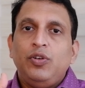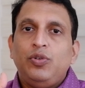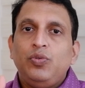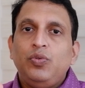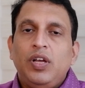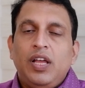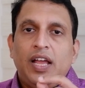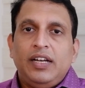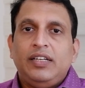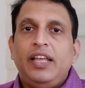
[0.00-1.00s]
into two,
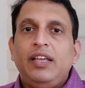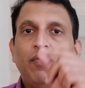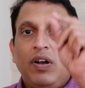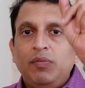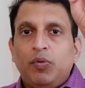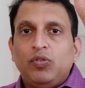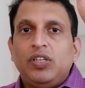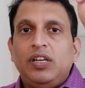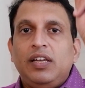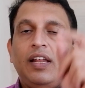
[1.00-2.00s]
and take one
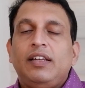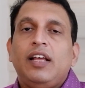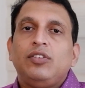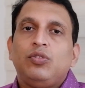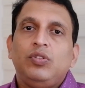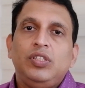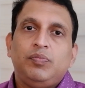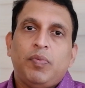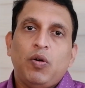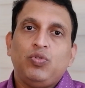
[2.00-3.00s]
portion and attach to
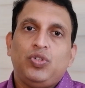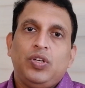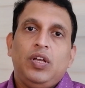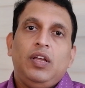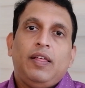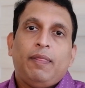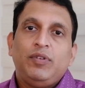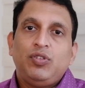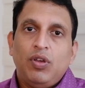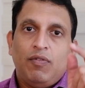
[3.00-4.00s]
this pouch,
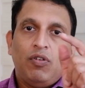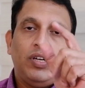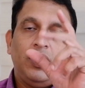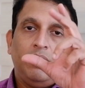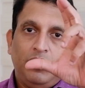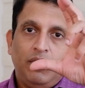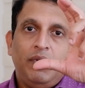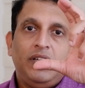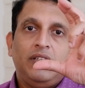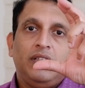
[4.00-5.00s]
which you have already, you
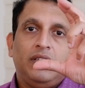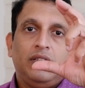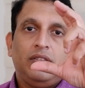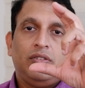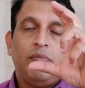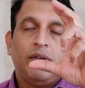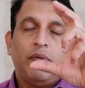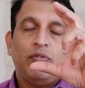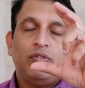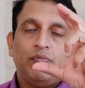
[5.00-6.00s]
made the
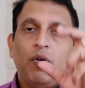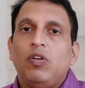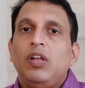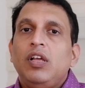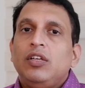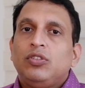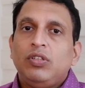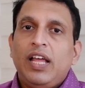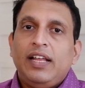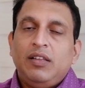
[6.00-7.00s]
stomach pouch small.
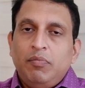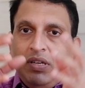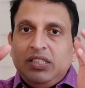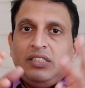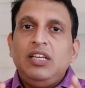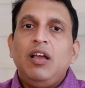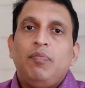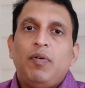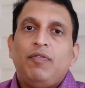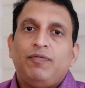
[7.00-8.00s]
So that the mixing
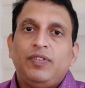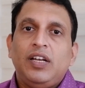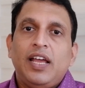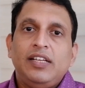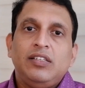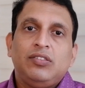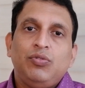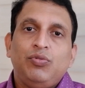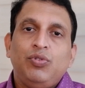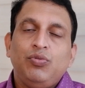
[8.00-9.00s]
up of the
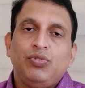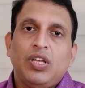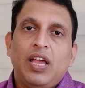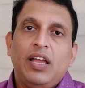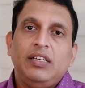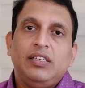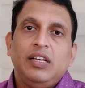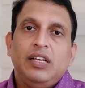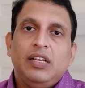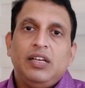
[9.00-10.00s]
digestive juice and